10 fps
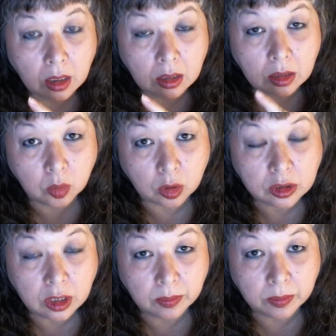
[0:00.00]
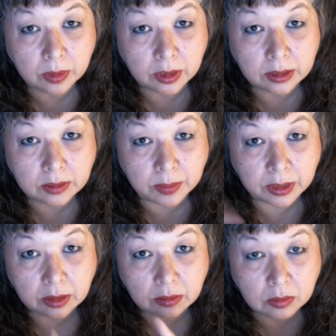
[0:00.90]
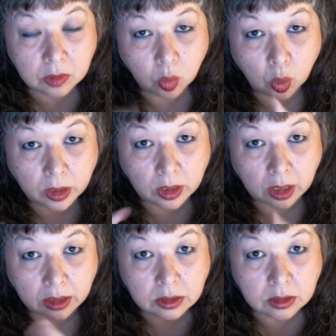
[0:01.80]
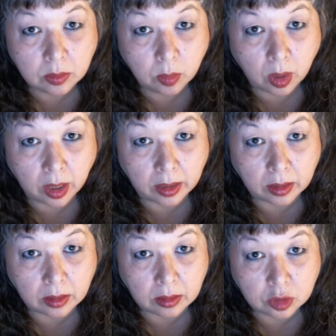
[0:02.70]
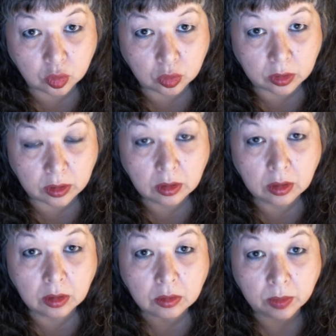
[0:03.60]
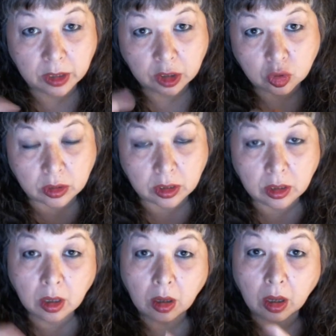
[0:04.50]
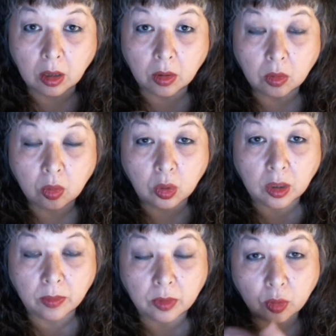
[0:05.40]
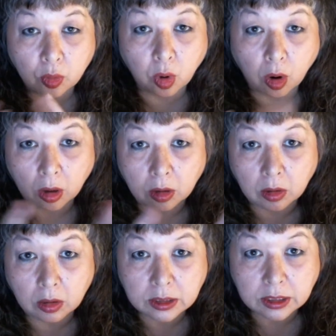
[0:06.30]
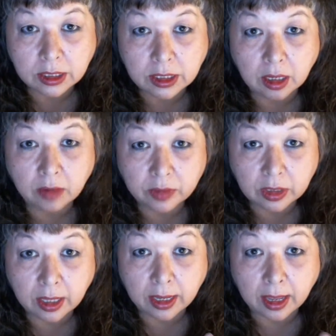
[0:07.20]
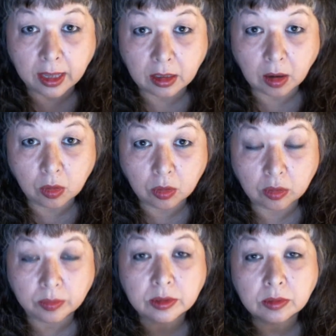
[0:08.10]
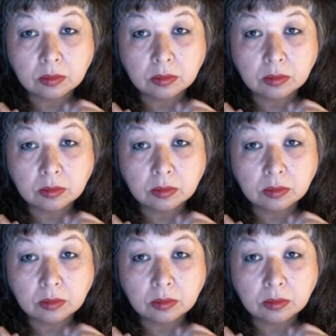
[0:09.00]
the workshop is being organized by Julie, me and Julie, through our City of Clay at Yahoo groups.